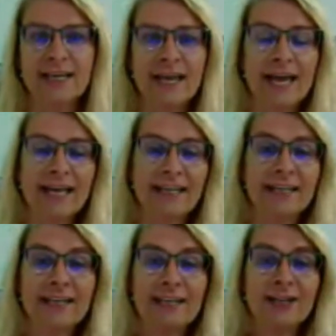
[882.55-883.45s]
And
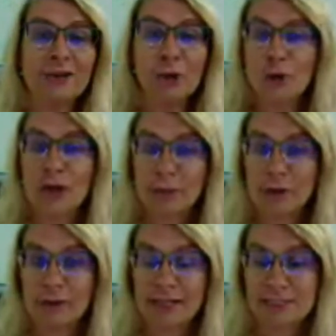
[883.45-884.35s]
local library
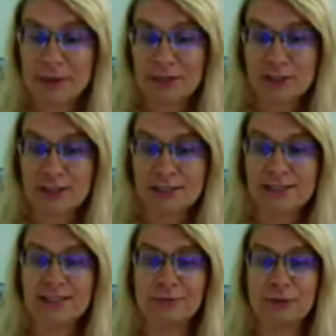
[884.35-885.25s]
media specialists,
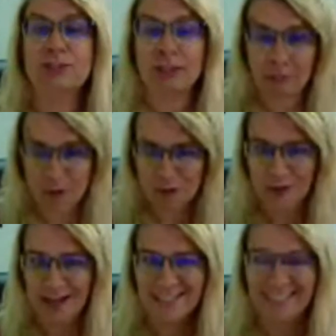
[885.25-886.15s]
which I'm also
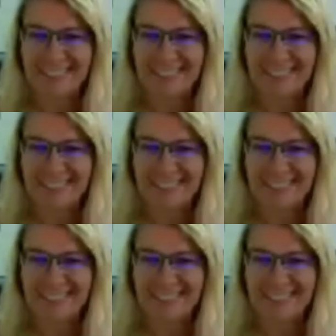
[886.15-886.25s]
that,